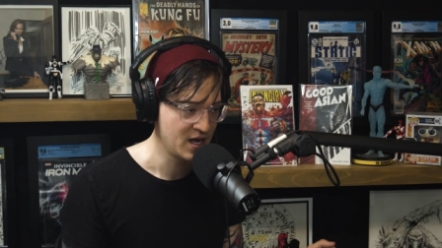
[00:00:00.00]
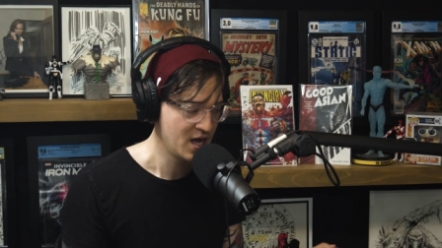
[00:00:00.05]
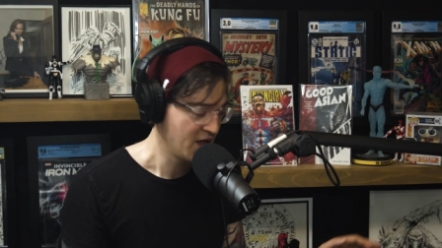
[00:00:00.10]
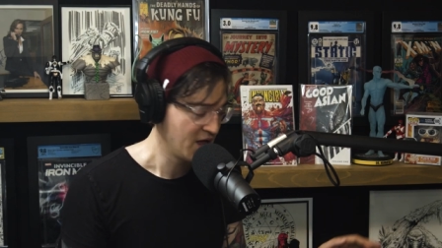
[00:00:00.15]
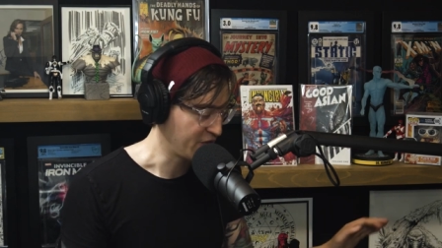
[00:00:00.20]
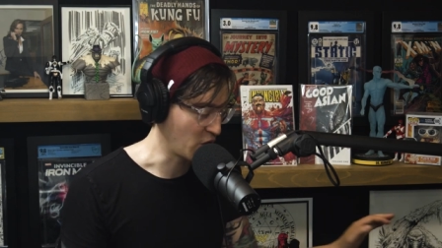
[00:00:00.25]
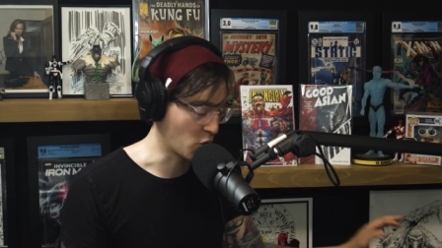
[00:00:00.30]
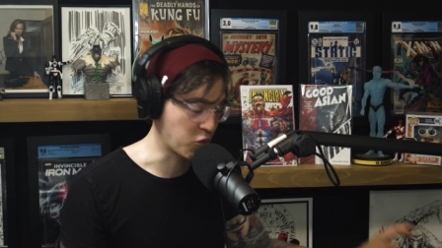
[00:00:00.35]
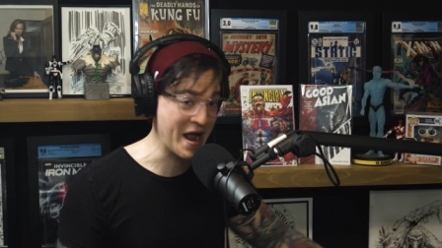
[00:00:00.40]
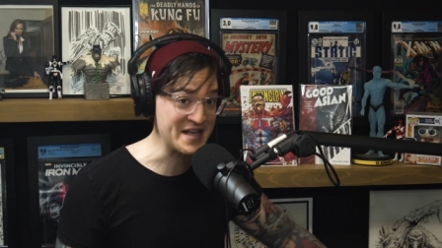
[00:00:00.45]

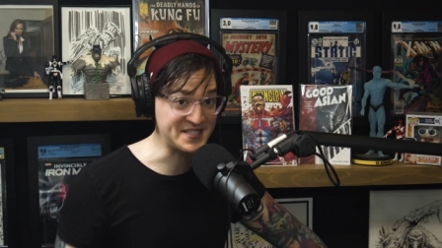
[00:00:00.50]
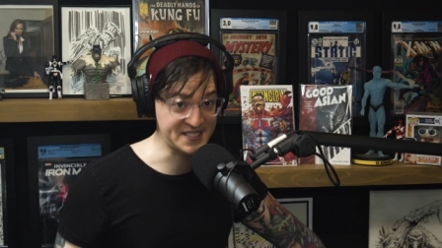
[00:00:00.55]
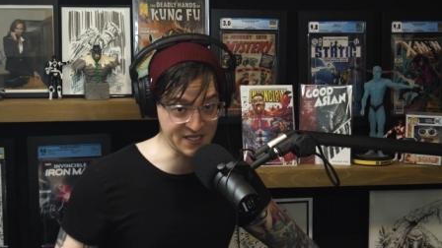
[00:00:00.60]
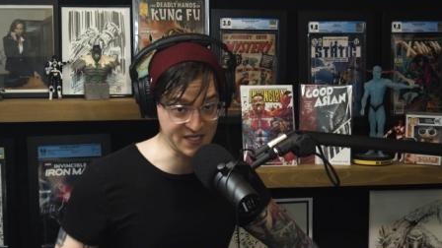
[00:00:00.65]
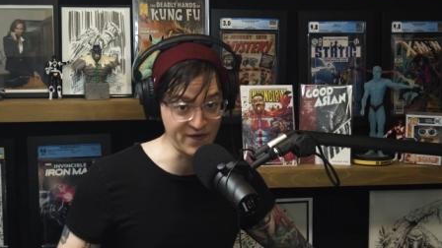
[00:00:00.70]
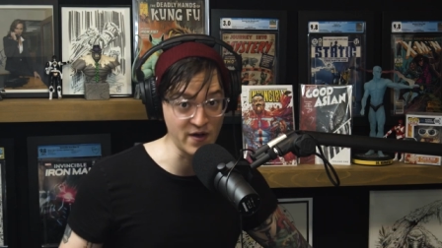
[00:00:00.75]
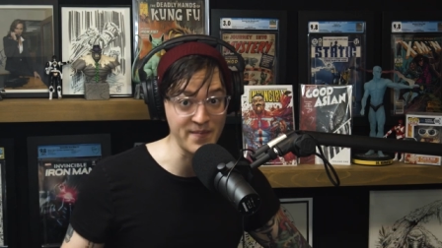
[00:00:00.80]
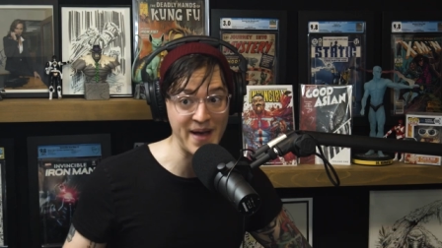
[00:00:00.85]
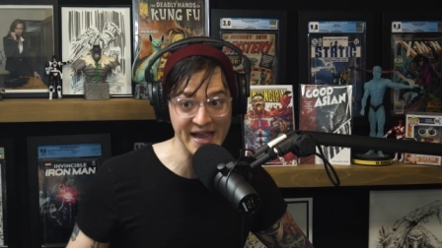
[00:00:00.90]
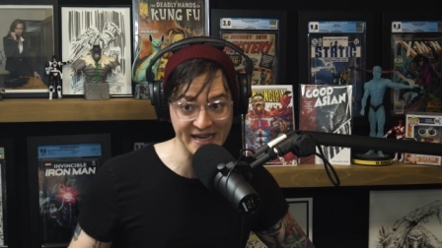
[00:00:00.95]
The rest of
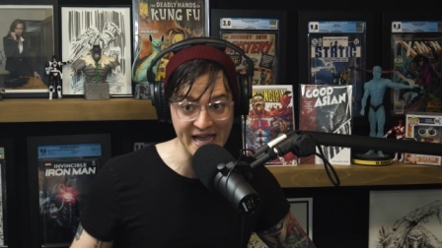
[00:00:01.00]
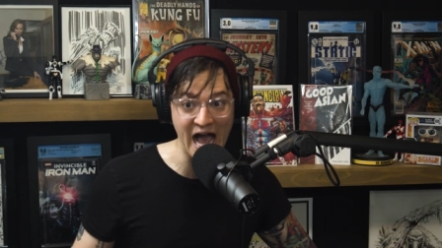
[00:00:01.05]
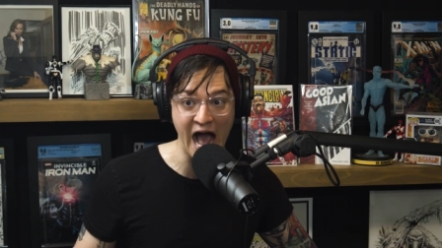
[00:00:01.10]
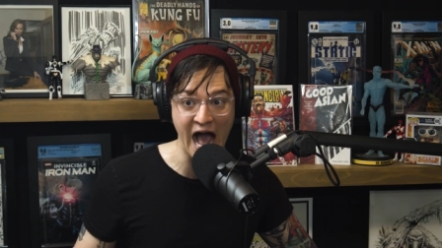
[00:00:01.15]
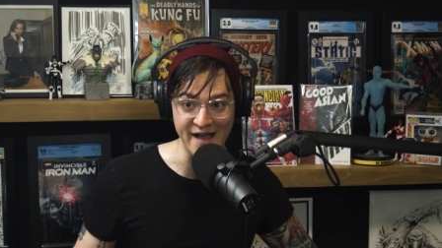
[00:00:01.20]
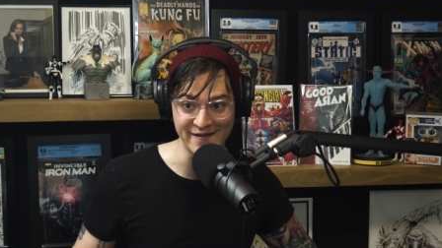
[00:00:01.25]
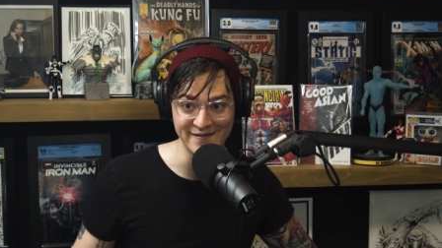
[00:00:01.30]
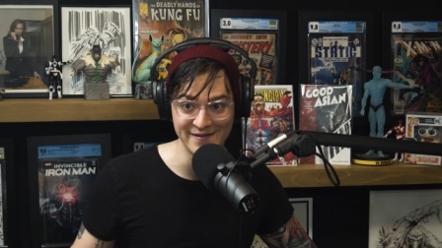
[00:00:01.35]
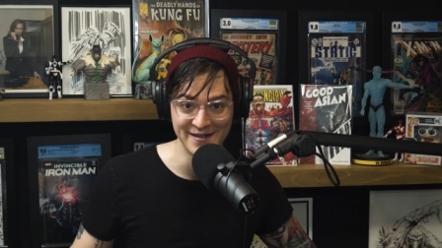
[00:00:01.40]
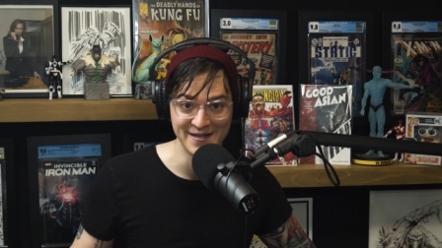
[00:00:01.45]
them I got.
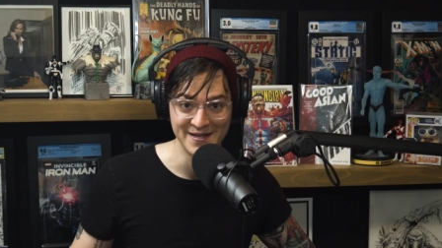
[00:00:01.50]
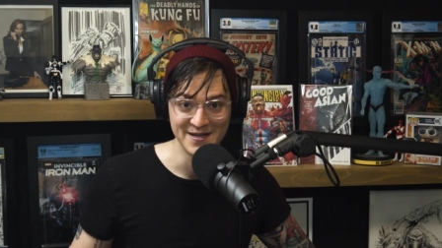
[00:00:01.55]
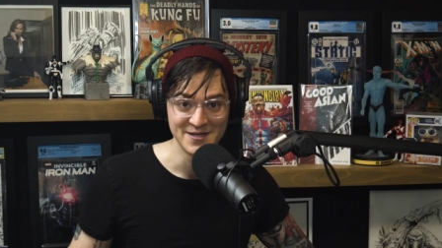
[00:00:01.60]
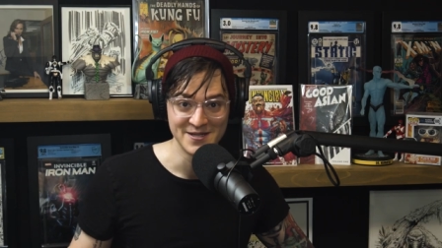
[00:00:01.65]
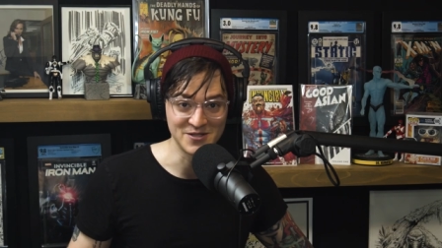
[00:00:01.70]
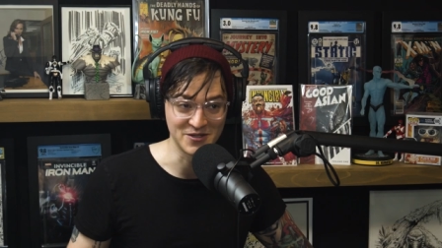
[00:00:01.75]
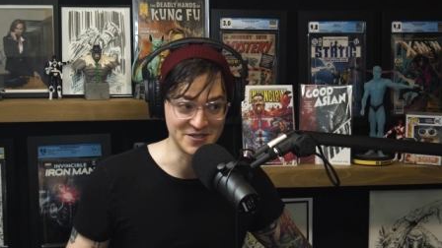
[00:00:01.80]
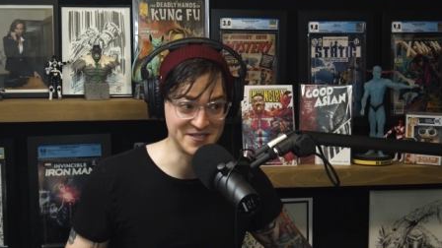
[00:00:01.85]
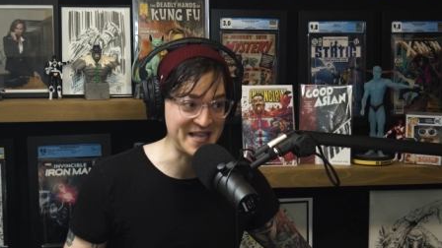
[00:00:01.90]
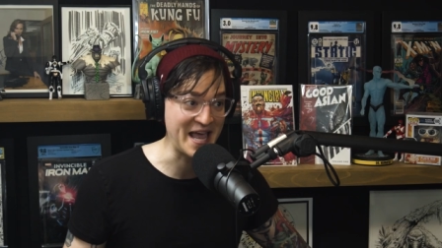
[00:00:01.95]
So
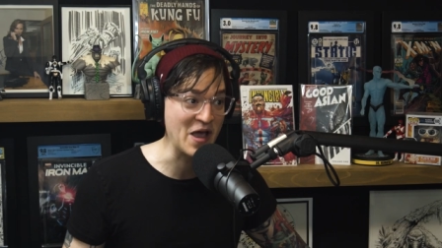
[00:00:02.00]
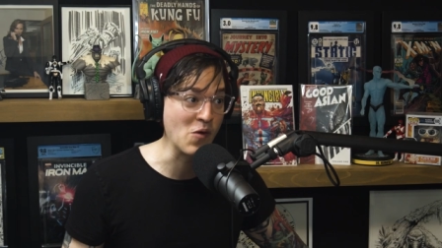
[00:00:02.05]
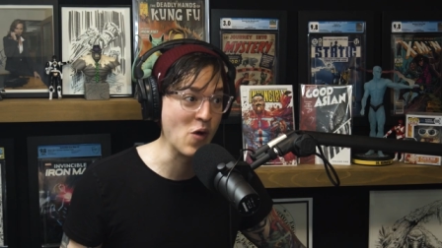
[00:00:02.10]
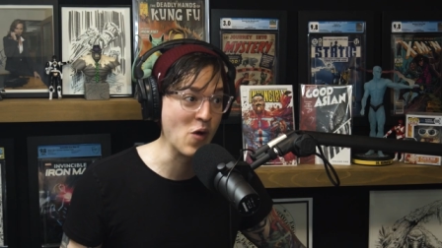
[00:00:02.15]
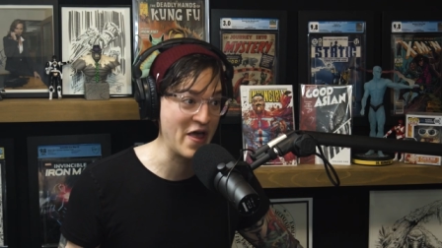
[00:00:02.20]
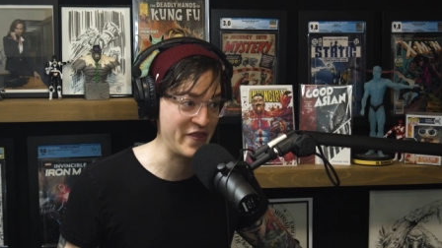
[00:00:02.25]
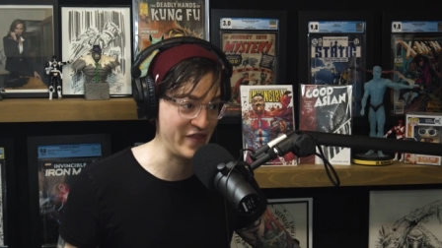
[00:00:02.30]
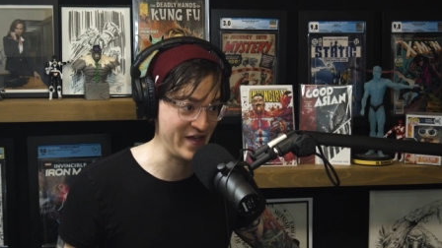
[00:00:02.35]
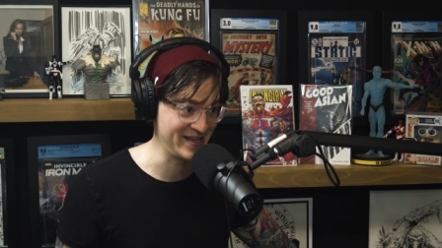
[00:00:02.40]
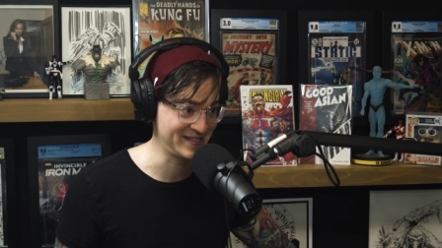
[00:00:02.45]
stay
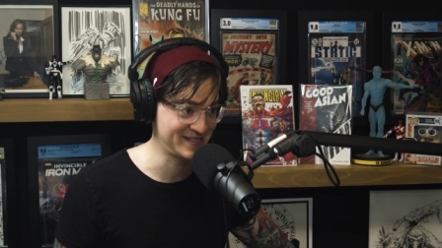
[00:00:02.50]
with us.